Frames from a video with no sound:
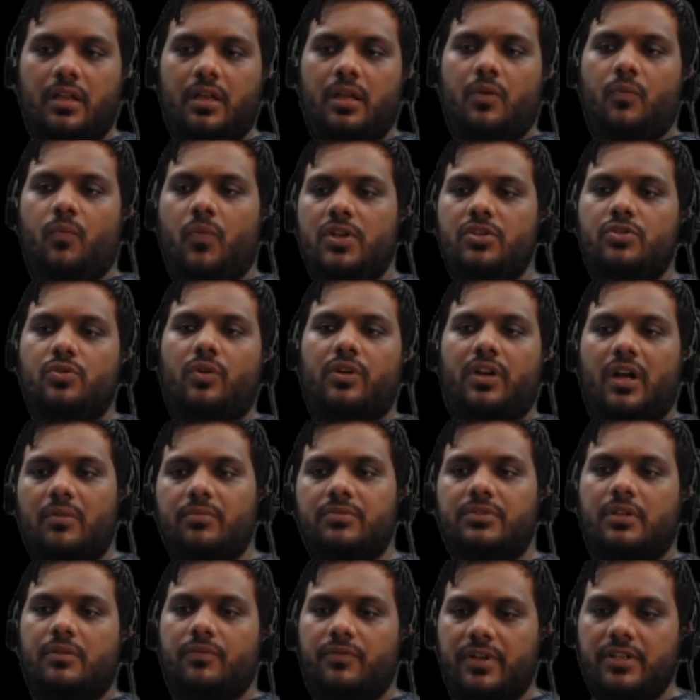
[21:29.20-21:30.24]
Once you
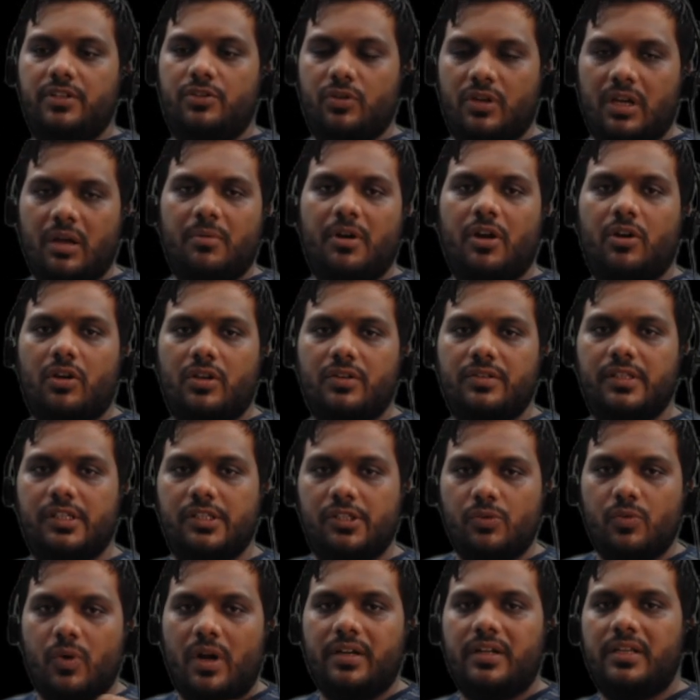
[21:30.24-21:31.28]
come across this,
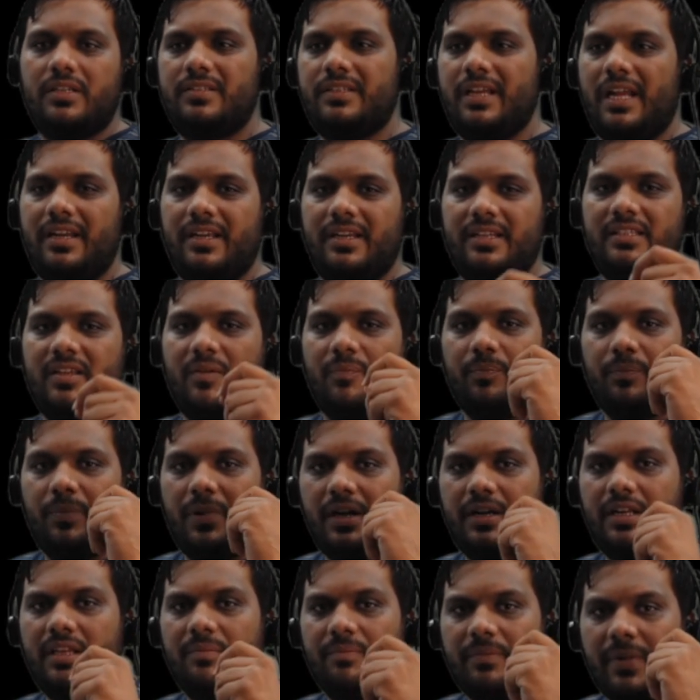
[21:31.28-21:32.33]
you understand it is a
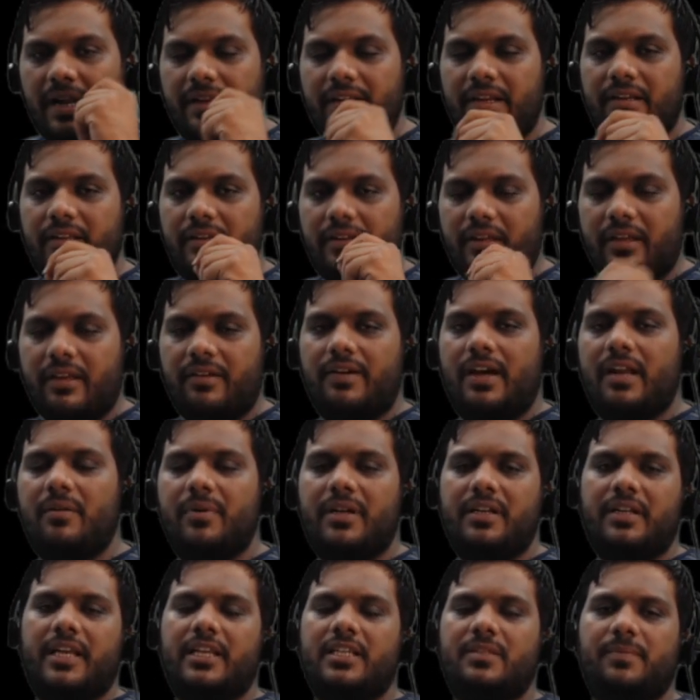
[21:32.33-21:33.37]
bloody mandatory
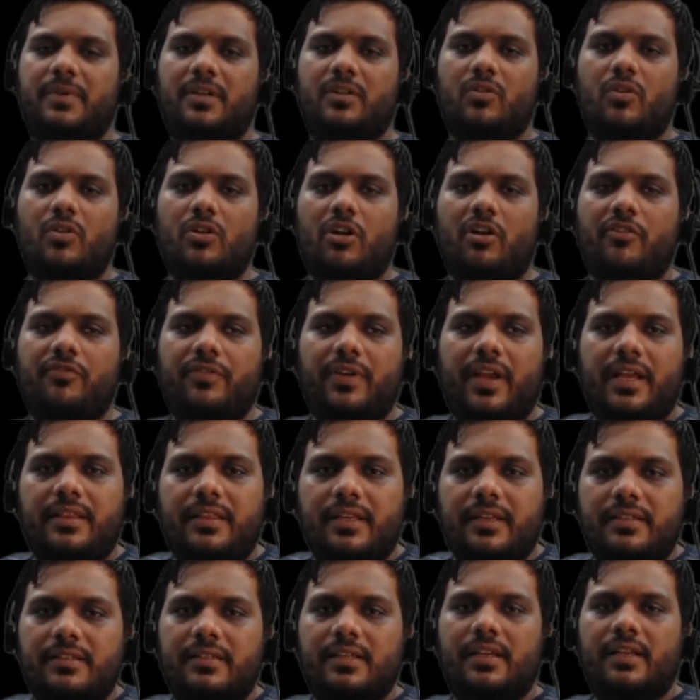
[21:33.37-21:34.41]
requirement as per code of
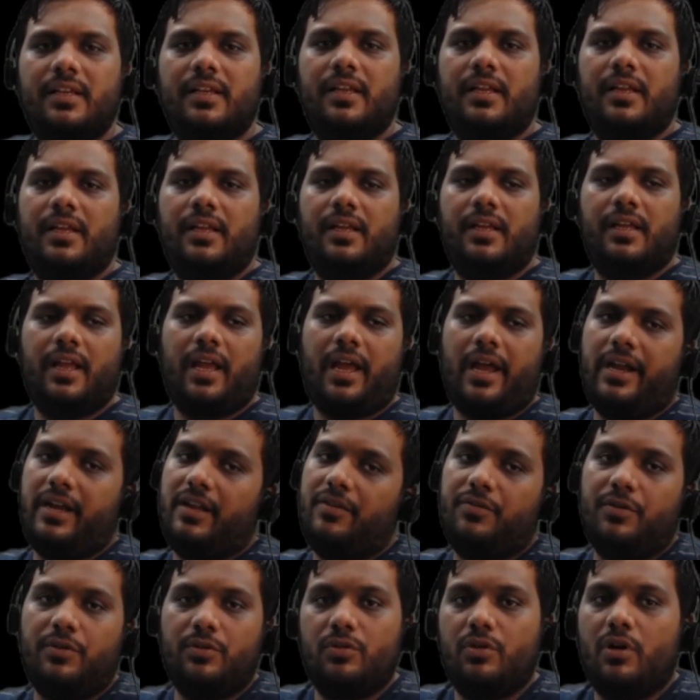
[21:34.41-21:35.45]
ethics, and
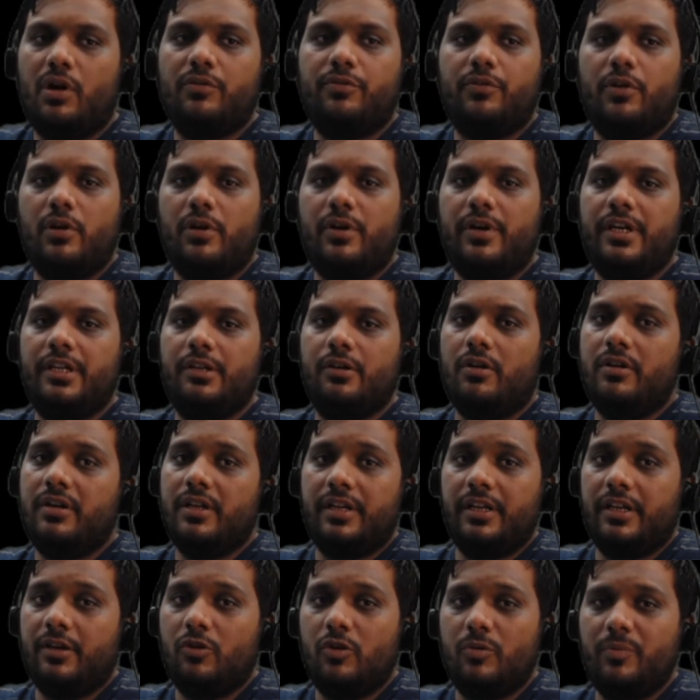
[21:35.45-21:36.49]
if you do not follow it, your
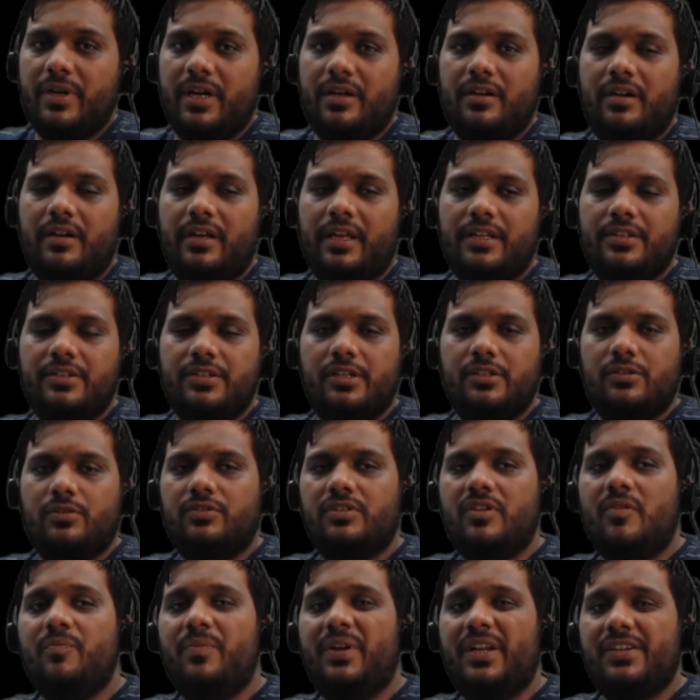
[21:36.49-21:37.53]
degree could be under danger. So
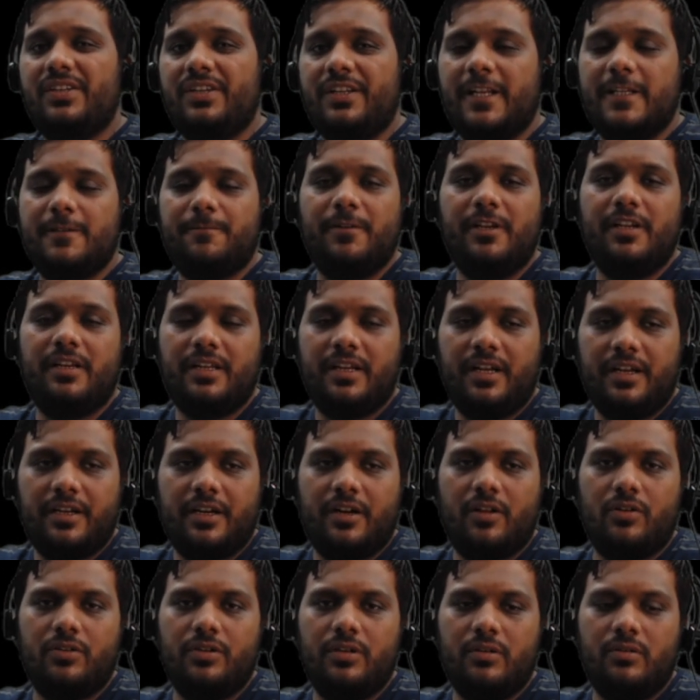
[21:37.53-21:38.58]
some pressure has been created
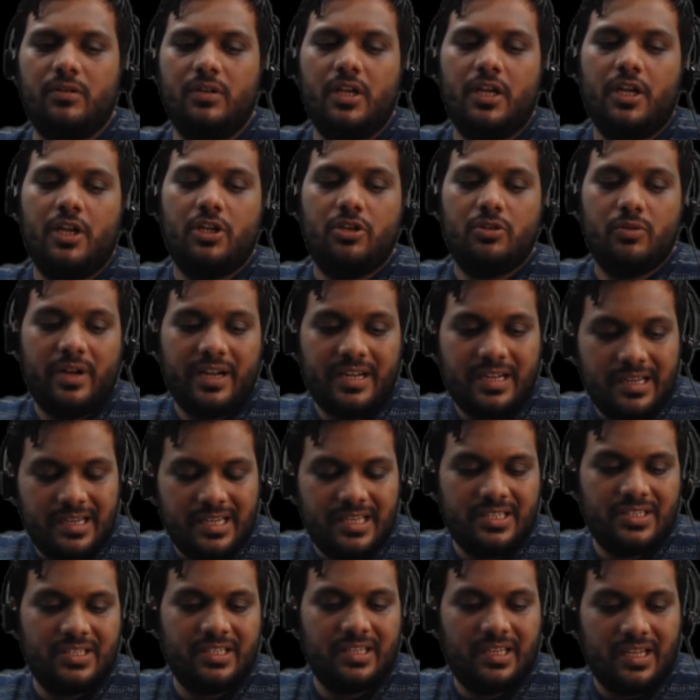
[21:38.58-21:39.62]
on you to at
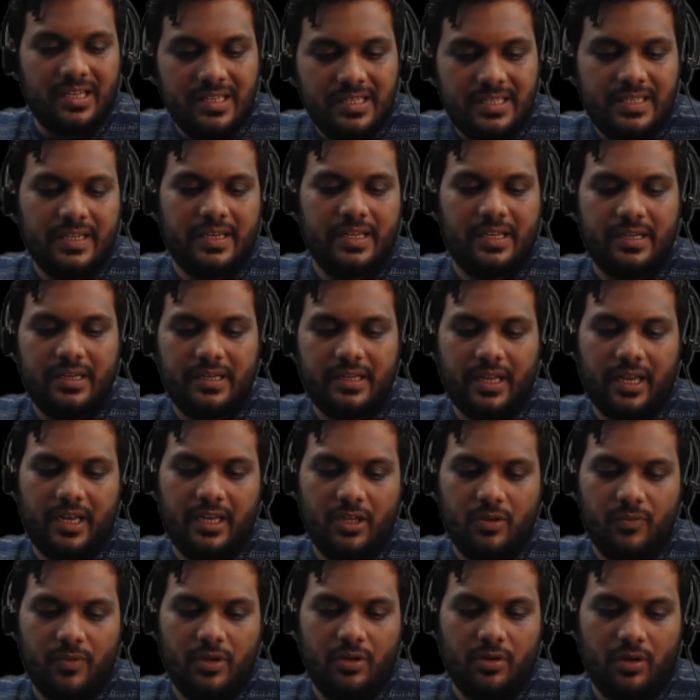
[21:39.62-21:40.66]
least consider it, and
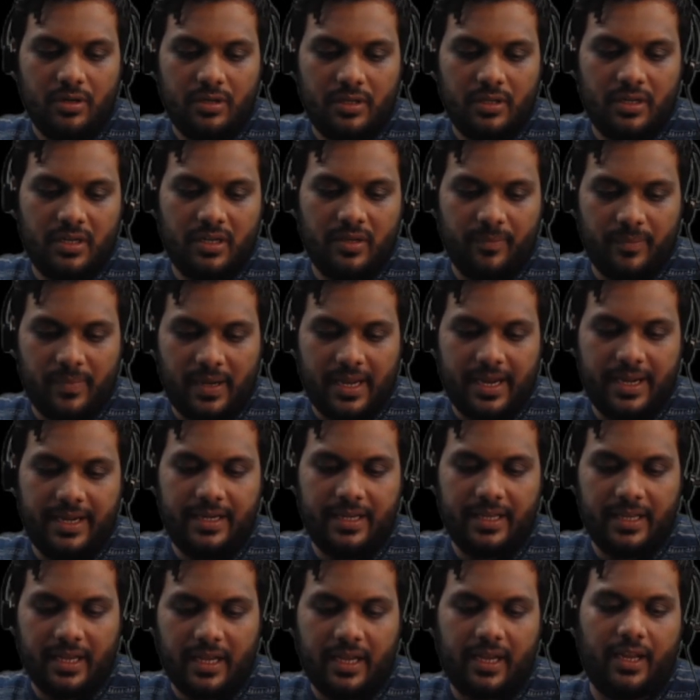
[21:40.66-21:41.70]
you will not turn a blind
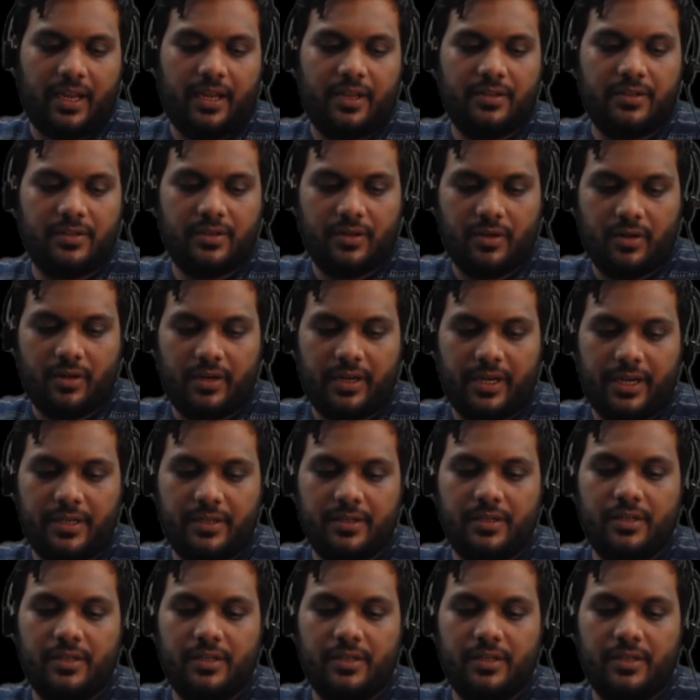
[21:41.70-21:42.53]
eye. All right.